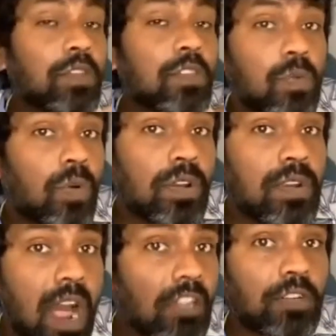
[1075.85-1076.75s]
you will
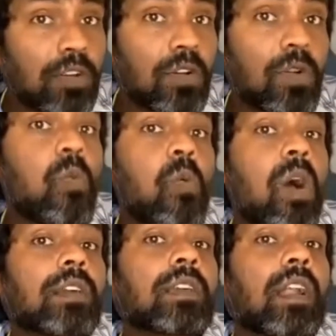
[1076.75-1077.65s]
not know
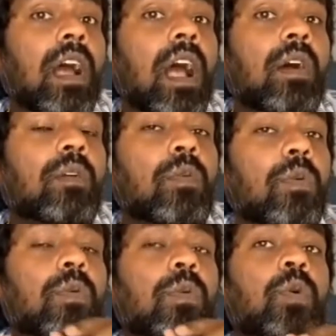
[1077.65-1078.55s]

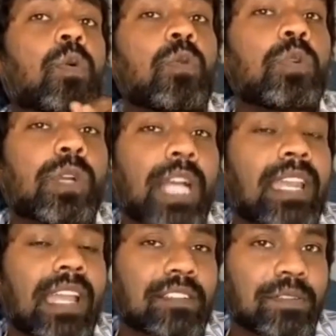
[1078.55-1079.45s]
who to
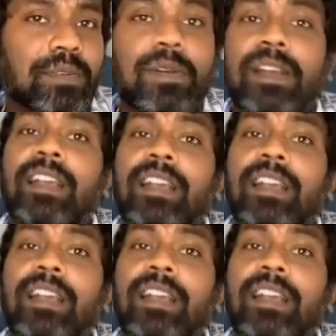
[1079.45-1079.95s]
connect to